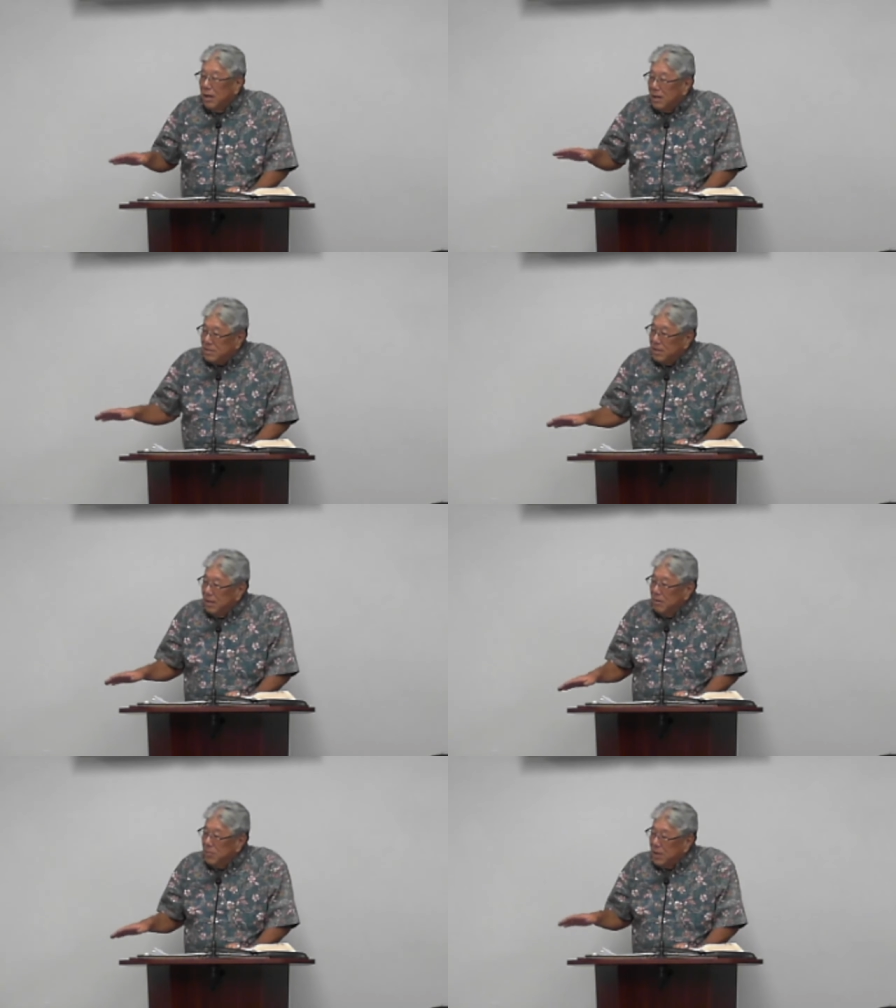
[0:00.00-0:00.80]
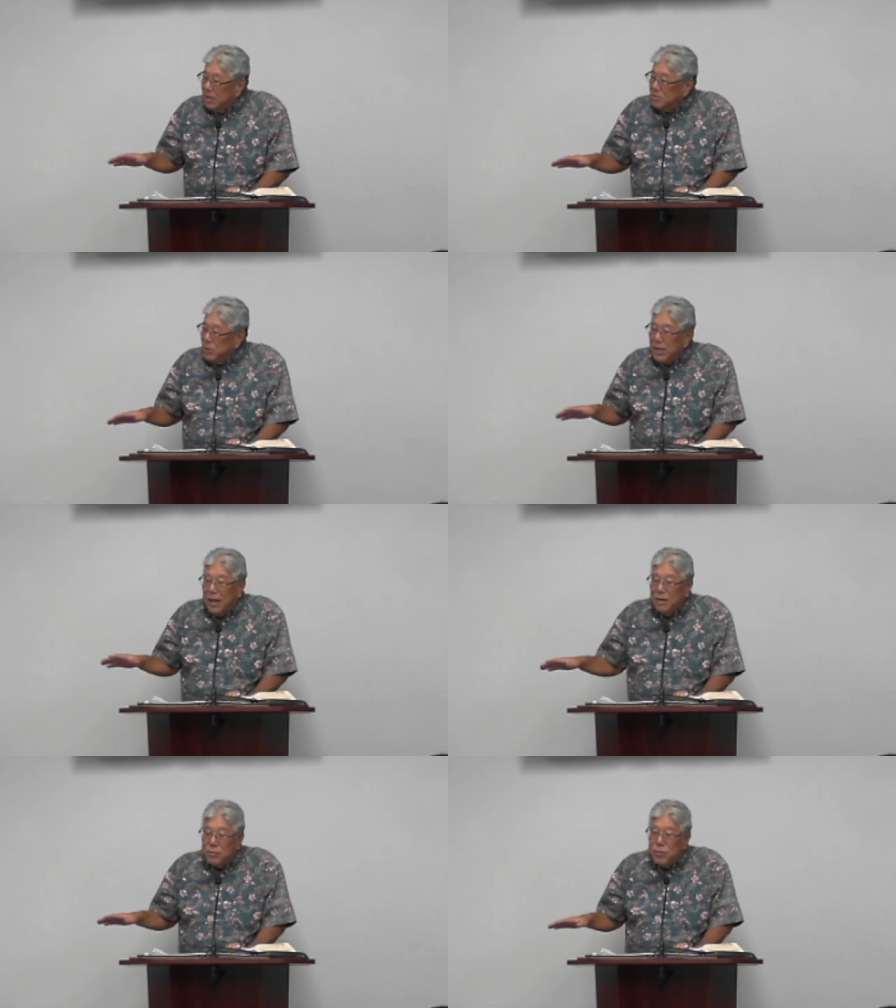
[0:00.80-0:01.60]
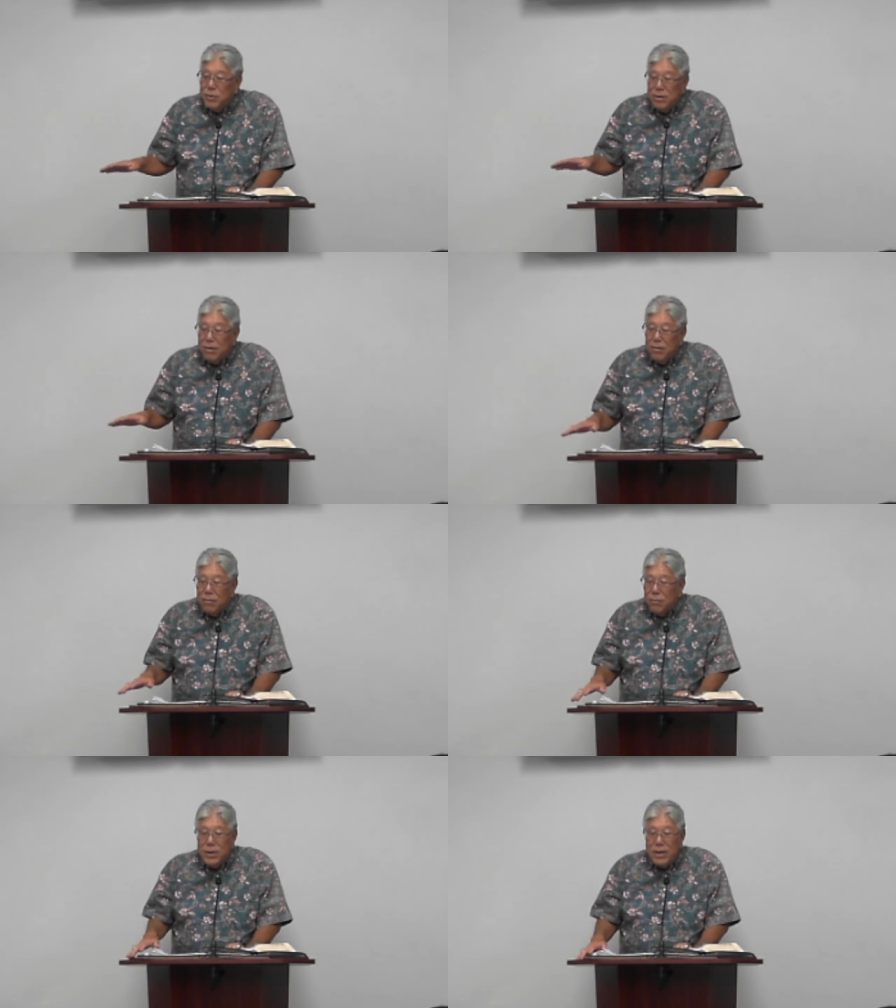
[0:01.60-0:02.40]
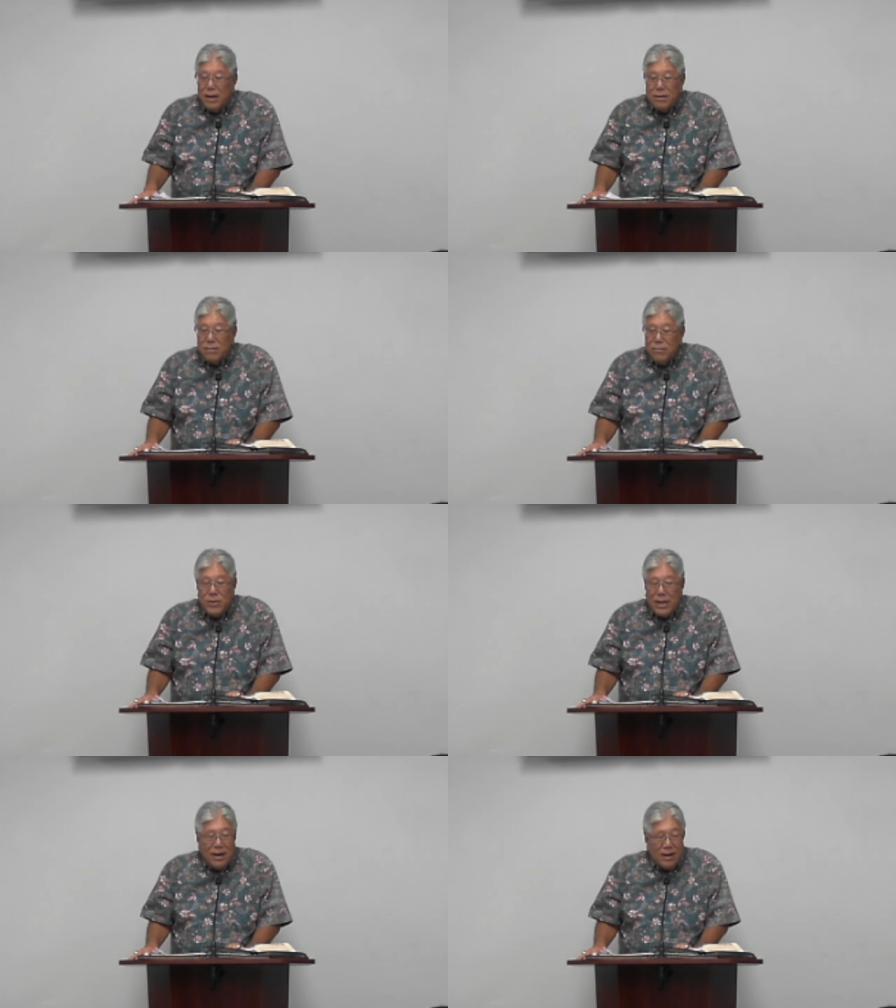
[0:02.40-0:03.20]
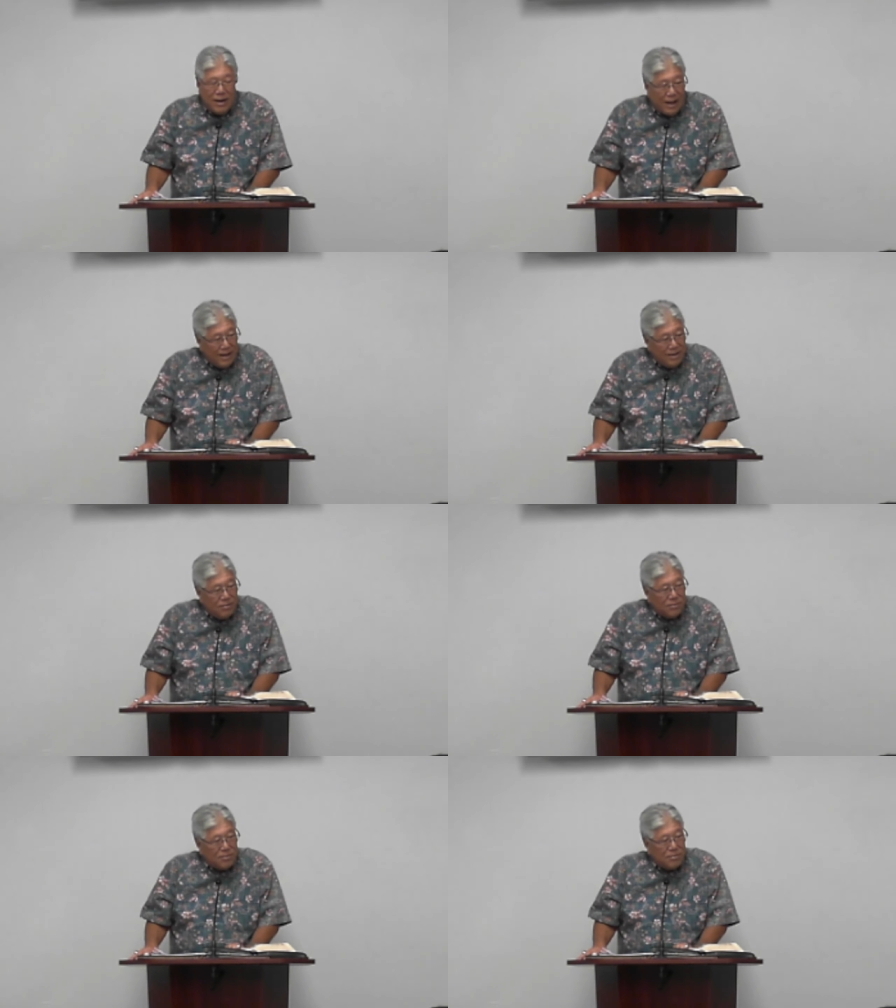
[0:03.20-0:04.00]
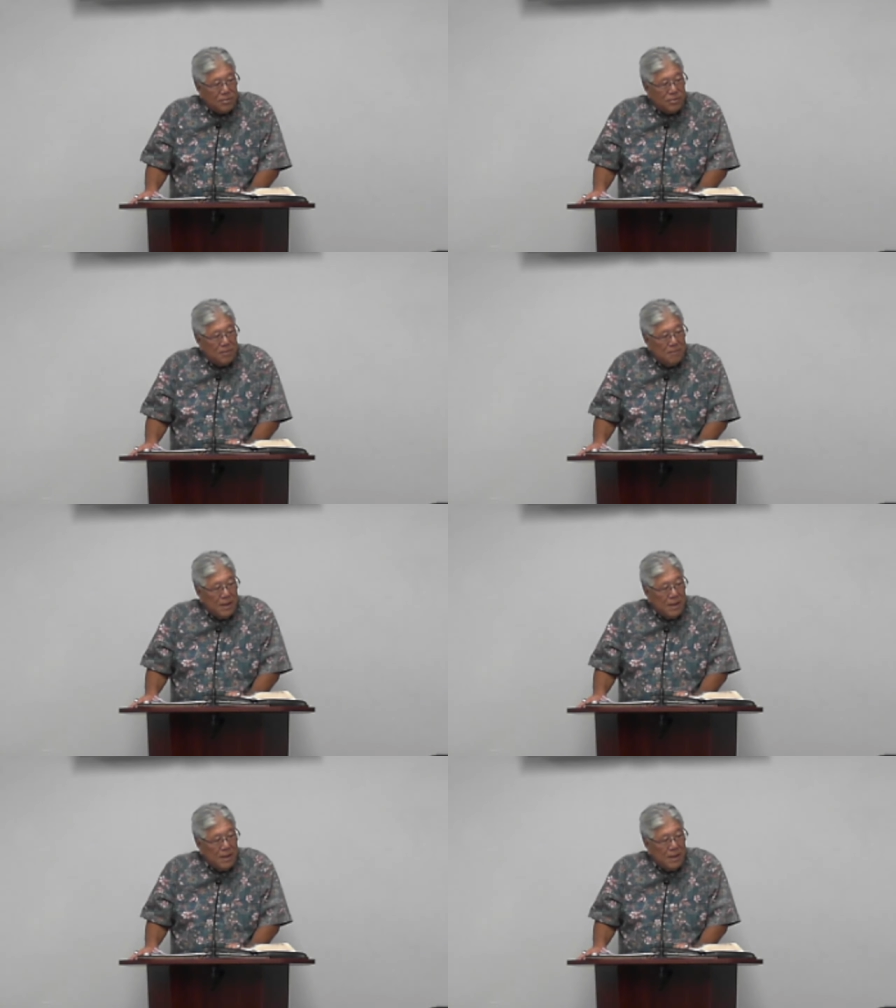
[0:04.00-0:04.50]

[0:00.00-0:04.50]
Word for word: It's him because we can't do it on our own. We, can't, we cannot handle, you know.